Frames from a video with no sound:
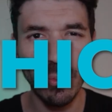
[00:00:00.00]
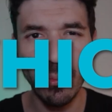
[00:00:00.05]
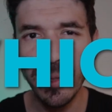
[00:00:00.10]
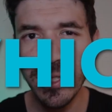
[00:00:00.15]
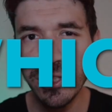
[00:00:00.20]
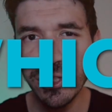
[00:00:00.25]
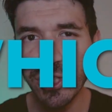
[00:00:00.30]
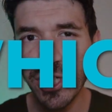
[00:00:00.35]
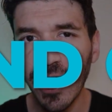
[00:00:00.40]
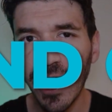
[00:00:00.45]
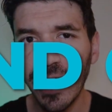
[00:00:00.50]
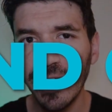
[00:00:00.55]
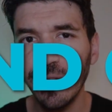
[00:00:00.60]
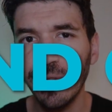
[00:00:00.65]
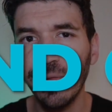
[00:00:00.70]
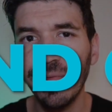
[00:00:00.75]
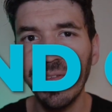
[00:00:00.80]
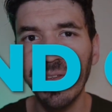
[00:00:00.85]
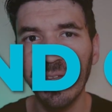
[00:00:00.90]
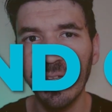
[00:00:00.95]
which kind
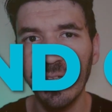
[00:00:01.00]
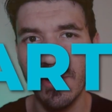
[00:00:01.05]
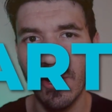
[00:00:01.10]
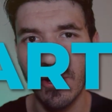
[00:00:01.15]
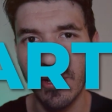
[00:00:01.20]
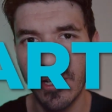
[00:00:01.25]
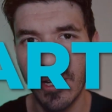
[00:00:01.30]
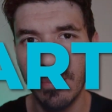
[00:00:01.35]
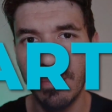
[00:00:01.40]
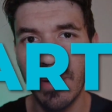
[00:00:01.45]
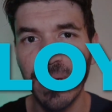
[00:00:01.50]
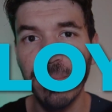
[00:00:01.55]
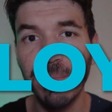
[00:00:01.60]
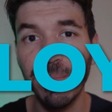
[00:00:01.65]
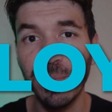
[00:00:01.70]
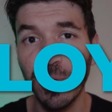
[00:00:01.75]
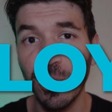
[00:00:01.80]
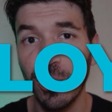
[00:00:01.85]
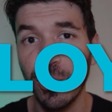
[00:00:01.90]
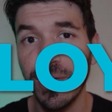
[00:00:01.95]
of startup
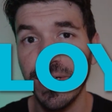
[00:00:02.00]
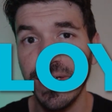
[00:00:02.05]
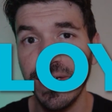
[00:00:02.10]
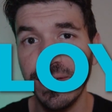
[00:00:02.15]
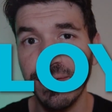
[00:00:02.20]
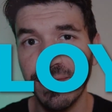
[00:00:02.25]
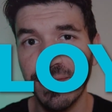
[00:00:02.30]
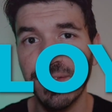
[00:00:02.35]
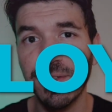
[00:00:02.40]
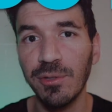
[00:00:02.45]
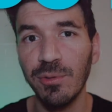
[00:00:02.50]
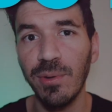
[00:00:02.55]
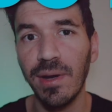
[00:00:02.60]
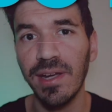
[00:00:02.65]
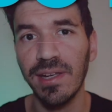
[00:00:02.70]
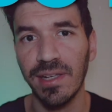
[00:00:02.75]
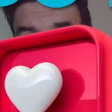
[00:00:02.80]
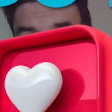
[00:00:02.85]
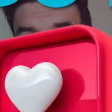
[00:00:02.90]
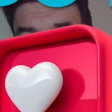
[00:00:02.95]
employees do I
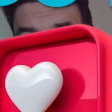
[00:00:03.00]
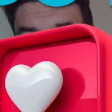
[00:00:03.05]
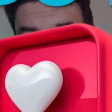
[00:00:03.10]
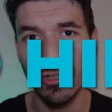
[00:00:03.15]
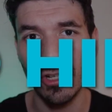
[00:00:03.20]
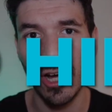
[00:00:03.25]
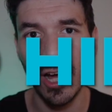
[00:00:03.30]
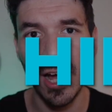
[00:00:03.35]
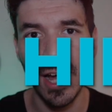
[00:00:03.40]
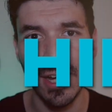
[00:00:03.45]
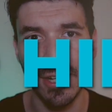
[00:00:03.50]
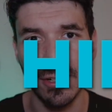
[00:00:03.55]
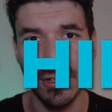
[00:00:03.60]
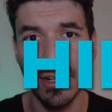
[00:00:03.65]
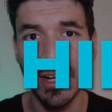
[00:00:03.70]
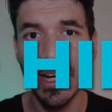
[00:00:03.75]
like to hire.